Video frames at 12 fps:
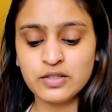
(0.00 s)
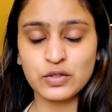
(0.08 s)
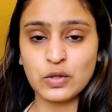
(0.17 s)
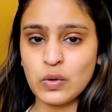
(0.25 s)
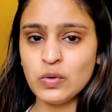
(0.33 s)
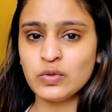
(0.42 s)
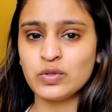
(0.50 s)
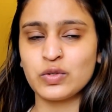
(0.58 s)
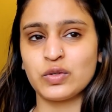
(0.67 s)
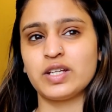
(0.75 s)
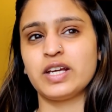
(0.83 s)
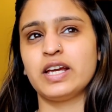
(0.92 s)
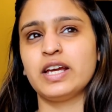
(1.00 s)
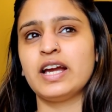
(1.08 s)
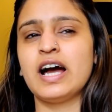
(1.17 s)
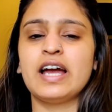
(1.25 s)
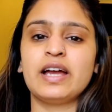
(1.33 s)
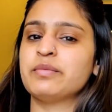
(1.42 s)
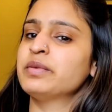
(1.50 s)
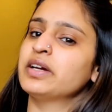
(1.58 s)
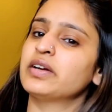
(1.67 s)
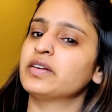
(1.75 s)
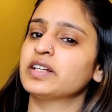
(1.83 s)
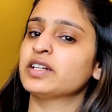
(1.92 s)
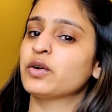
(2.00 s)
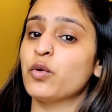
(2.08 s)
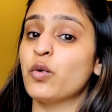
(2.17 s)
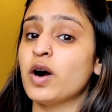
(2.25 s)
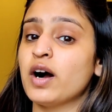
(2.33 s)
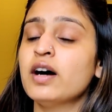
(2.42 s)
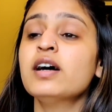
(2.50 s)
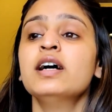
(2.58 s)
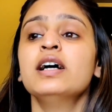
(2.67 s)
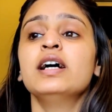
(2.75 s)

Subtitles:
So today I am here in Goa